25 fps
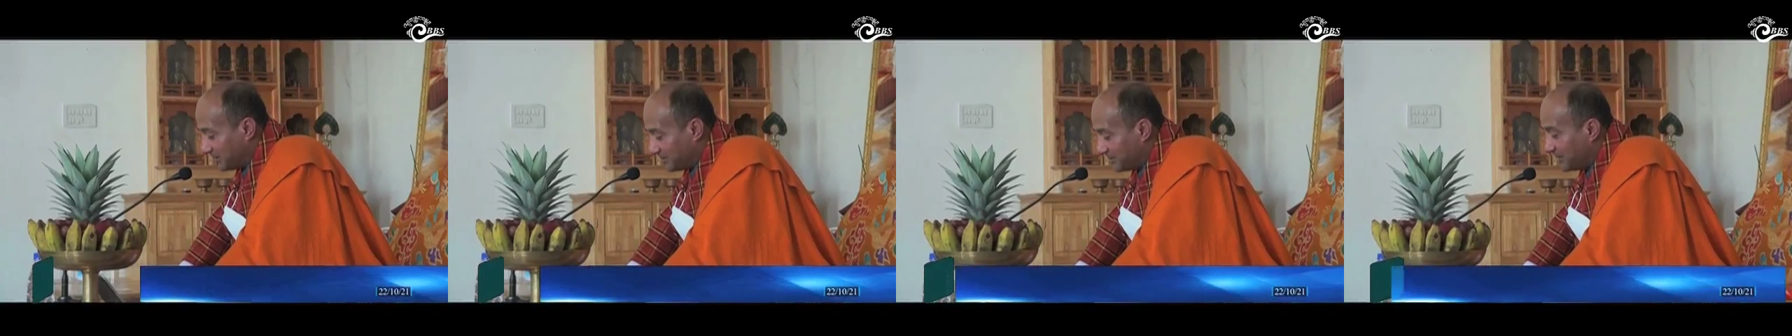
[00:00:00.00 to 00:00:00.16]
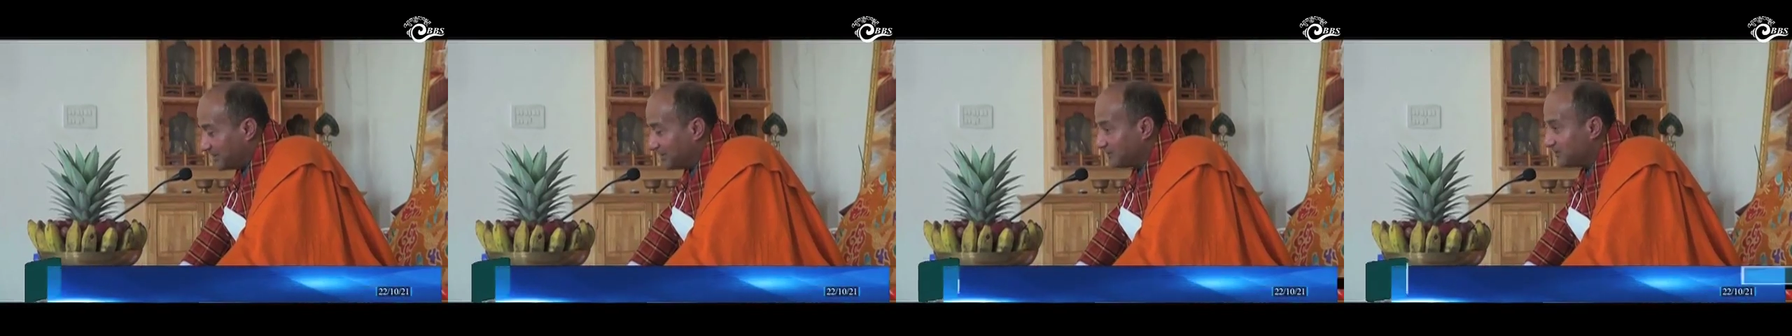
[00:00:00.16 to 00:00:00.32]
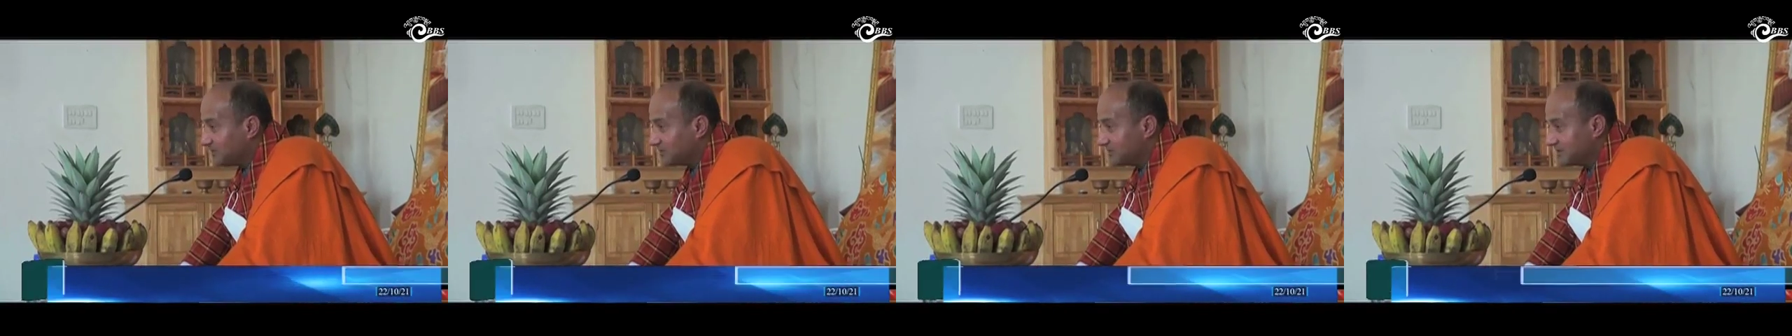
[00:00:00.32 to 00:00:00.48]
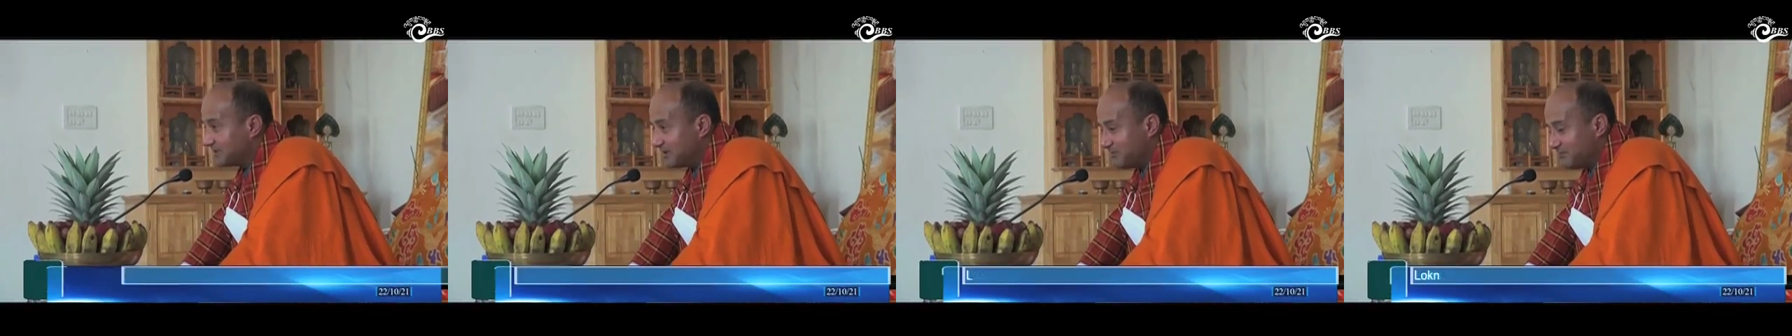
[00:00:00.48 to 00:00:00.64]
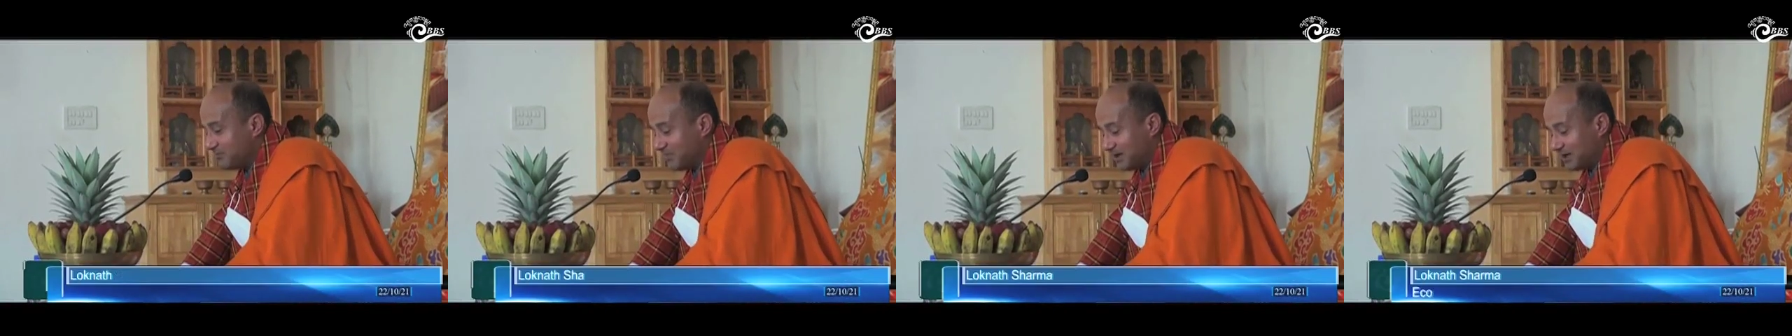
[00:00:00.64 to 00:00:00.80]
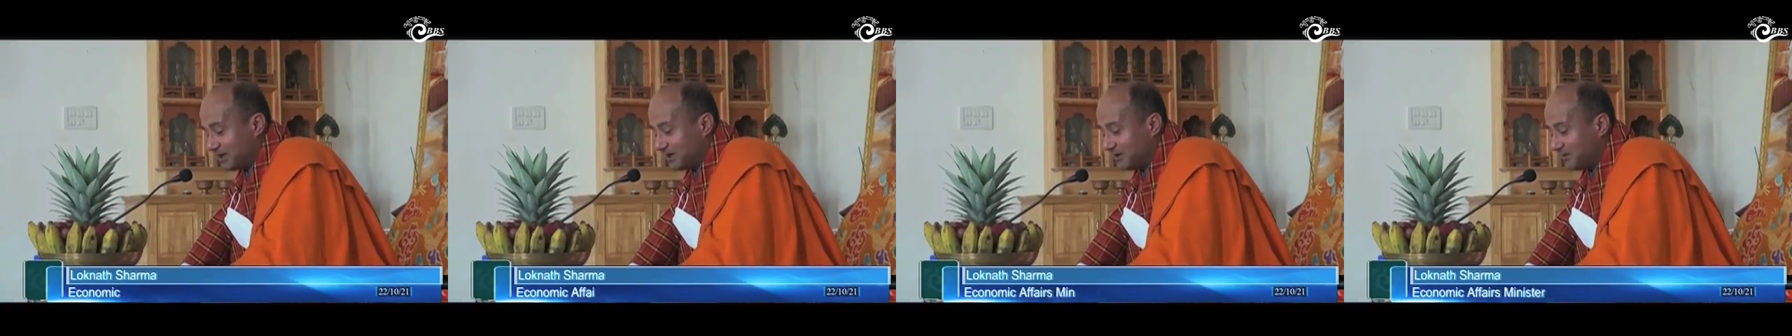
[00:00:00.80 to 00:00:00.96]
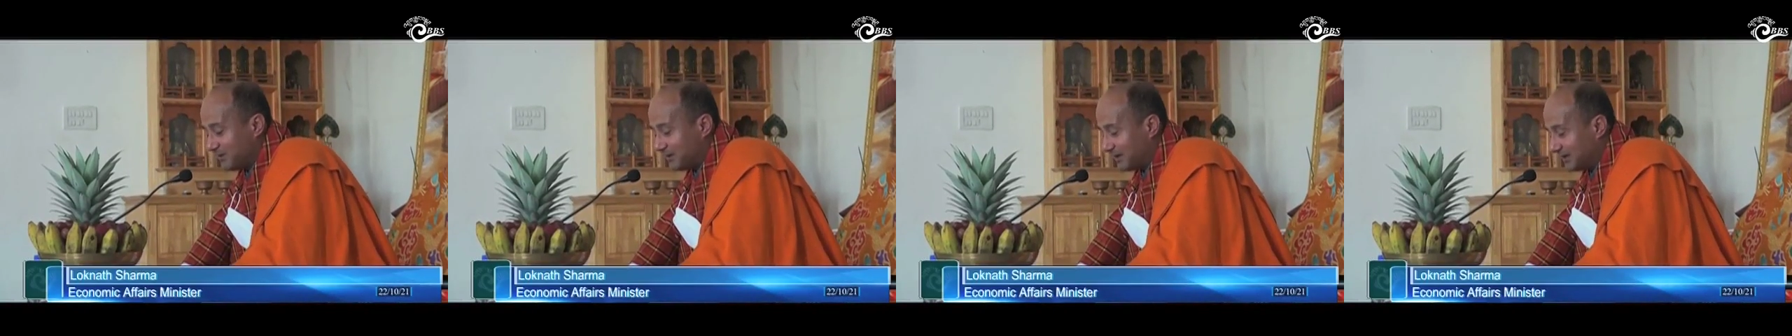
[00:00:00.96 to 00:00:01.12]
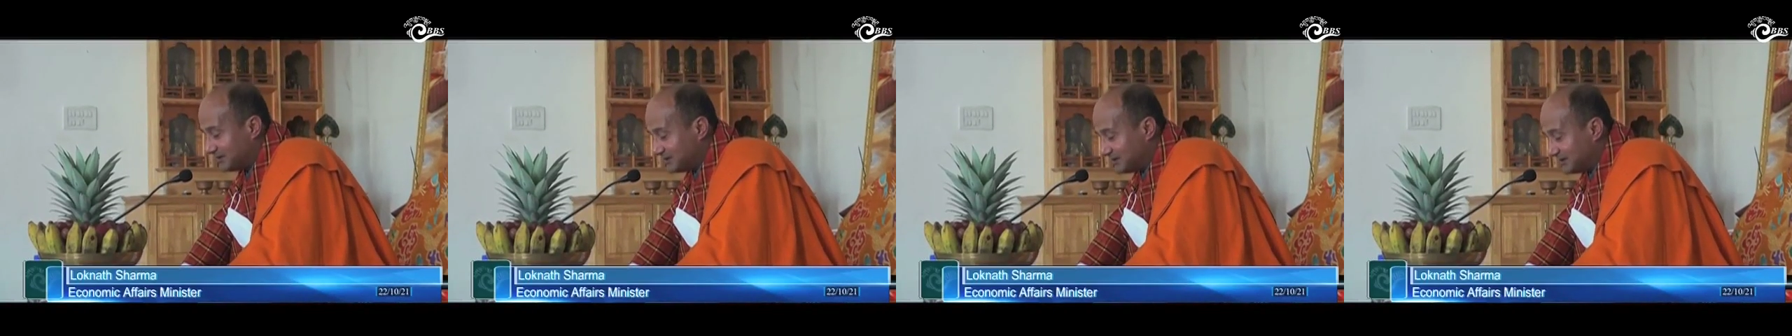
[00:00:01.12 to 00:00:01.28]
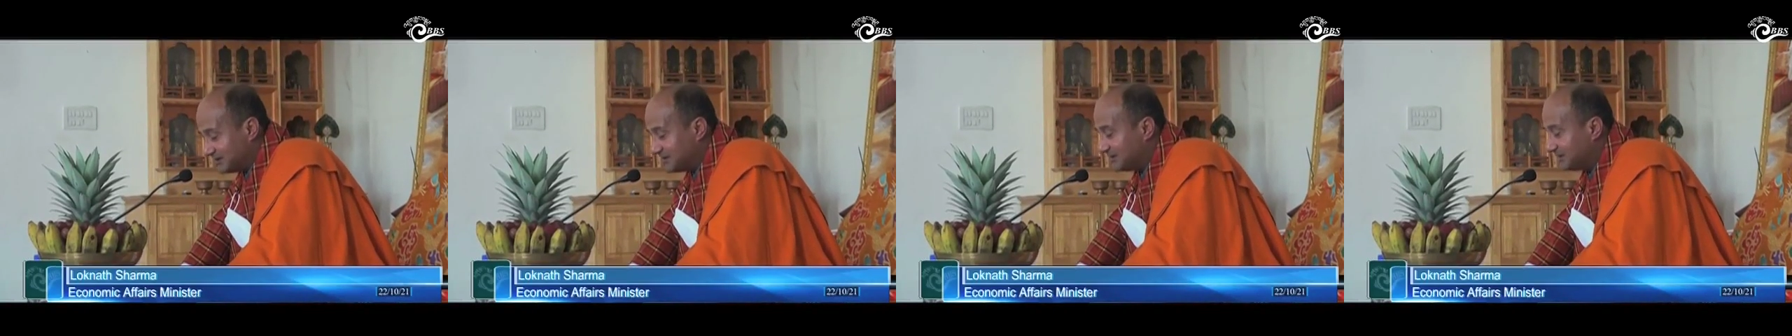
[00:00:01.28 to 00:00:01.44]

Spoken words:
Health Ministry advised us